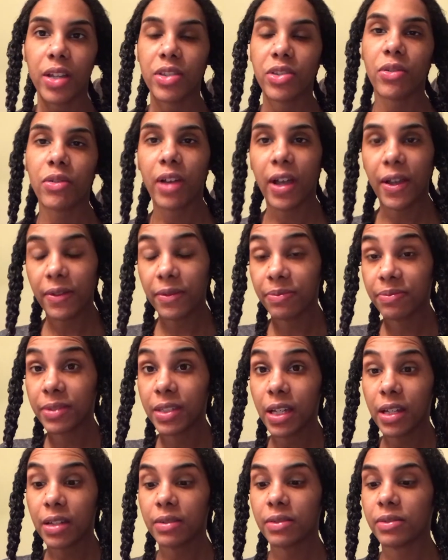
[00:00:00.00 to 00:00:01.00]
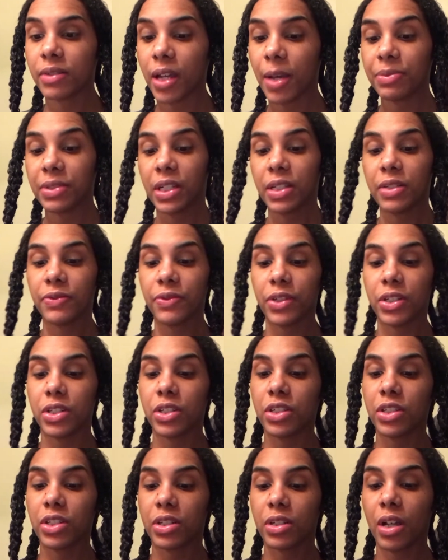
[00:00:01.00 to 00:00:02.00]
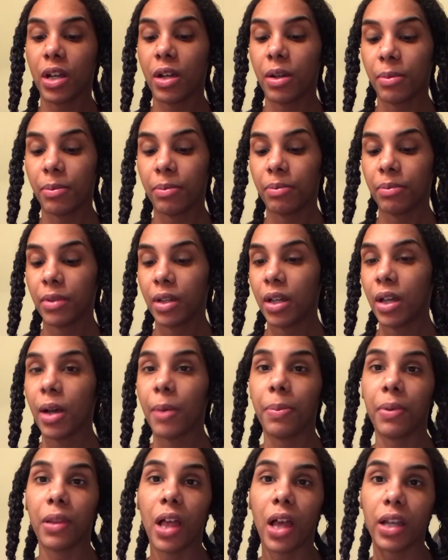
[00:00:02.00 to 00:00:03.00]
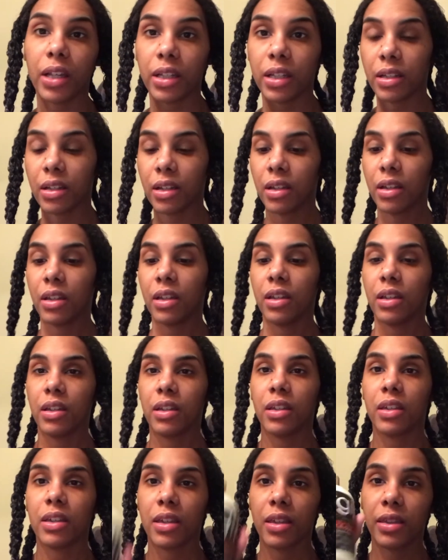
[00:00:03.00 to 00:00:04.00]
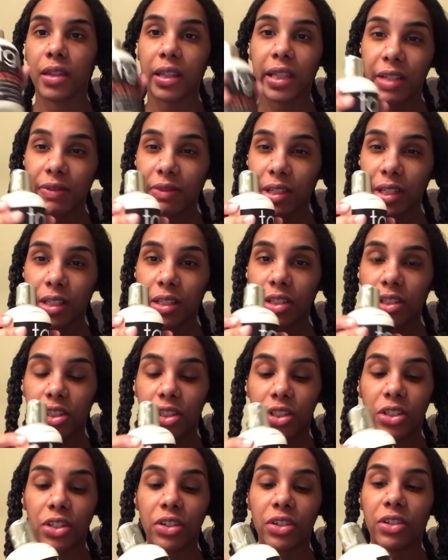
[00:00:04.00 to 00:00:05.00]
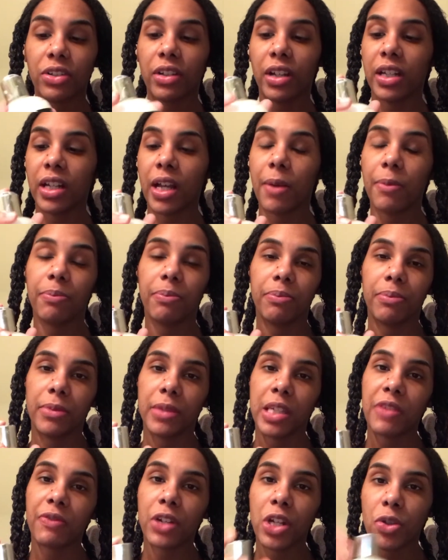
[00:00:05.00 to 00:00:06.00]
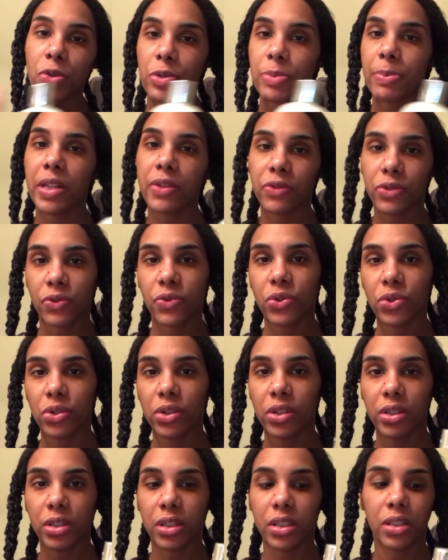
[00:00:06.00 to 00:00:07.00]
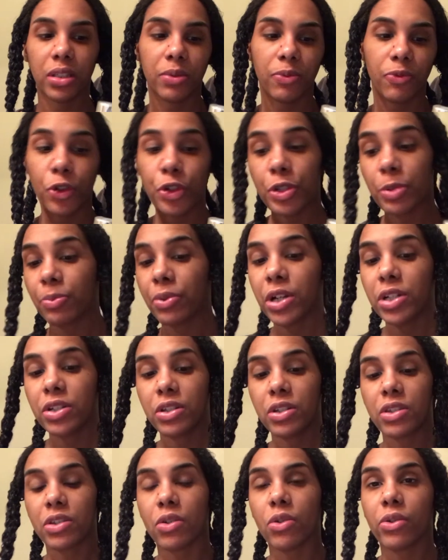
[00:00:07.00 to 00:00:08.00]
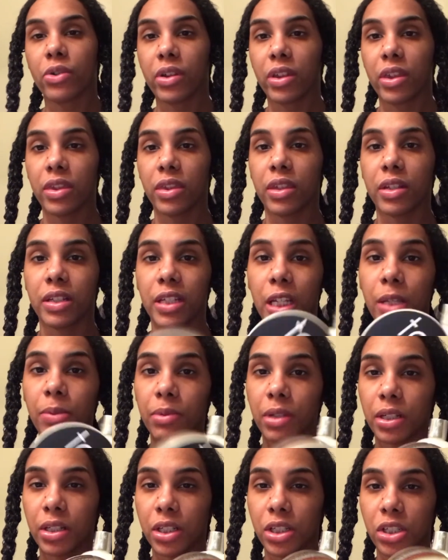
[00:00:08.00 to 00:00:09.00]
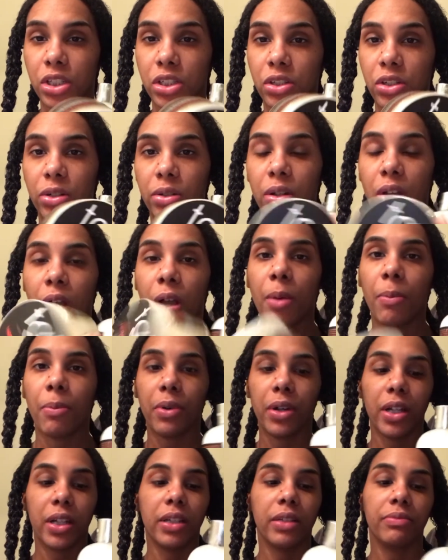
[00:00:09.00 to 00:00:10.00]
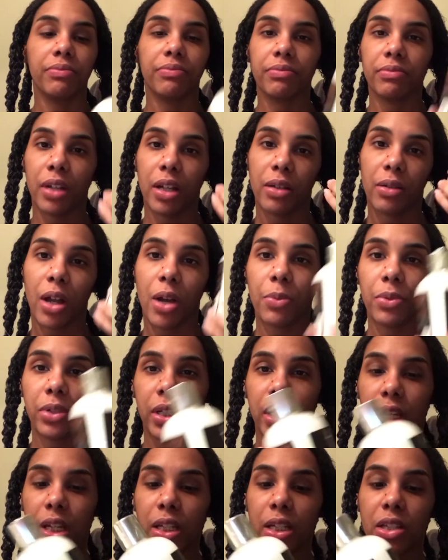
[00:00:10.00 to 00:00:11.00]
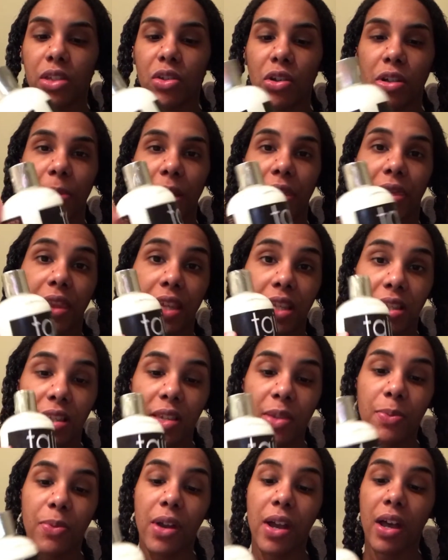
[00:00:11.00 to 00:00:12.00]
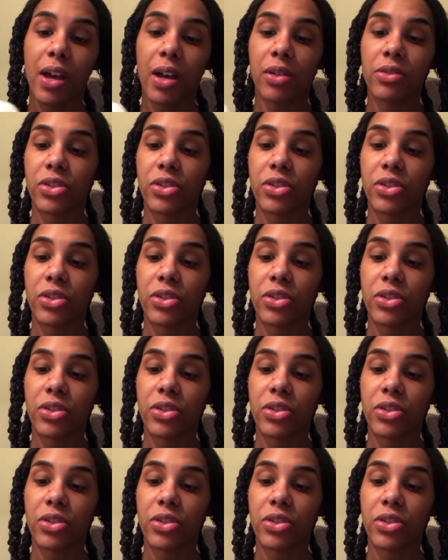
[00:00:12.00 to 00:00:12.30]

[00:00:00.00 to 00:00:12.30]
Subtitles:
so I'm done finished applying the leave-in conditioner, and this video is meant for the first impressions on the deep conditioner, but I went ahead and talked about this as well.